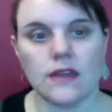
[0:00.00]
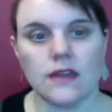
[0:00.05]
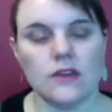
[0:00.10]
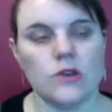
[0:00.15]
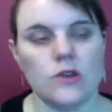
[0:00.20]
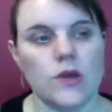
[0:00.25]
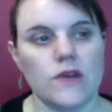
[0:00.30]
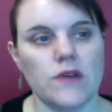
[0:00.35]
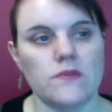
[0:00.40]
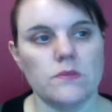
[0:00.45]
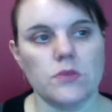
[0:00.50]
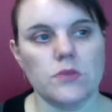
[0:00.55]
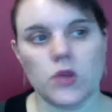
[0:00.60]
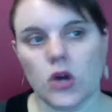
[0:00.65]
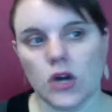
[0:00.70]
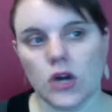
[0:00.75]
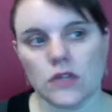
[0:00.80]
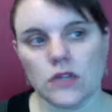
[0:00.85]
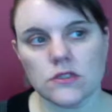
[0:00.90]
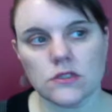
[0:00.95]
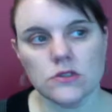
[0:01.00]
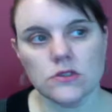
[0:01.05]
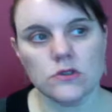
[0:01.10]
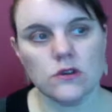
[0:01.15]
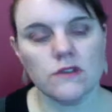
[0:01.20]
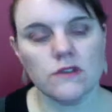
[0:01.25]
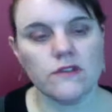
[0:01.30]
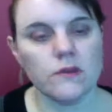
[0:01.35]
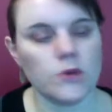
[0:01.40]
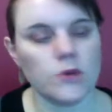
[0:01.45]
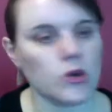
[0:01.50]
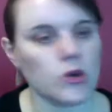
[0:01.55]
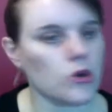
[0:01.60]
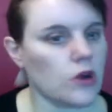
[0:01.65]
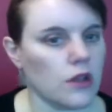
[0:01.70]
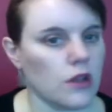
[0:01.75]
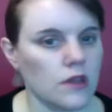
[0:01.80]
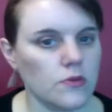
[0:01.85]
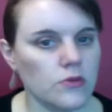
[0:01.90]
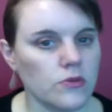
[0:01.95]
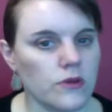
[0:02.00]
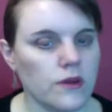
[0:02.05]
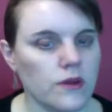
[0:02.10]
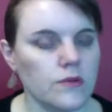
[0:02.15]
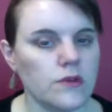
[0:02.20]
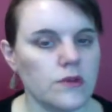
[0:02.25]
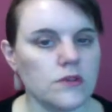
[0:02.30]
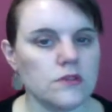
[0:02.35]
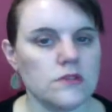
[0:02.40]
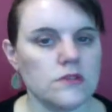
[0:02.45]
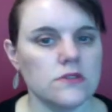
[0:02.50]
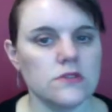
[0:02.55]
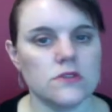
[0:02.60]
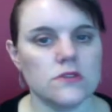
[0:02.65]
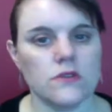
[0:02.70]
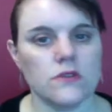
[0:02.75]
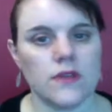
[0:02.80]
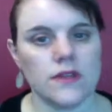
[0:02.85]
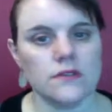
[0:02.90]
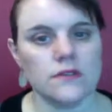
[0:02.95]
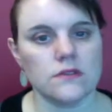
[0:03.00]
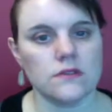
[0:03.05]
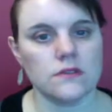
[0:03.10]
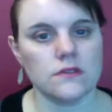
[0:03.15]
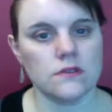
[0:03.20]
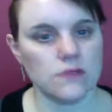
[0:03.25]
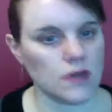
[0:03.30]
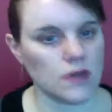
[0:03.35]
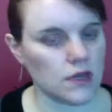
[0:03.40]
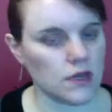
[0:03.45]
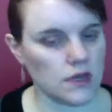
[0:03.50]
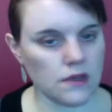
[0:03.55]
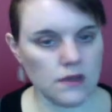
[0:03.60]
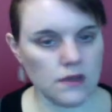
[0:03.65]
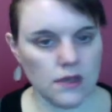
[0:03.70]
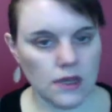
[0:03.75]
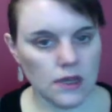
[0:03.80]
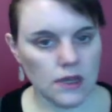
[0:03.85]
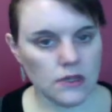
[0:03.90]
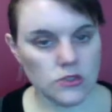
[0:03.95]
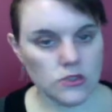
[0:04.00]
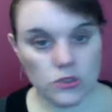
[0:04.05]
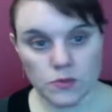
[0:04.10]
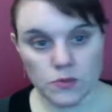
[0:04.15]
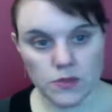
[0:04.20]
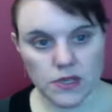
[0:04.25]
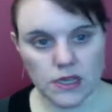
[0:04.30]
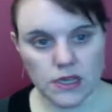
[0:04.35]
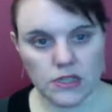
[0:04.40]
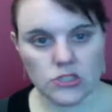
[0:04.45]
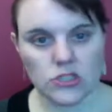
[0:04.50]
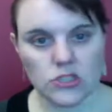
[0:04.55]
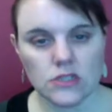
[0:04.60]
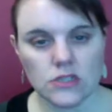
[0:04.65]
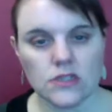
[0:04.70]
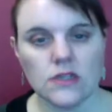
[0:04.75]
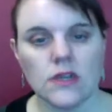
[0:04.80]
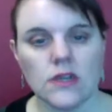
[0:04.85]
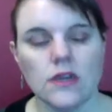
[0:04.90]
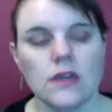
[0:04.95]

and you haven't blocked Google from crawling parameters, and so that's created duplication.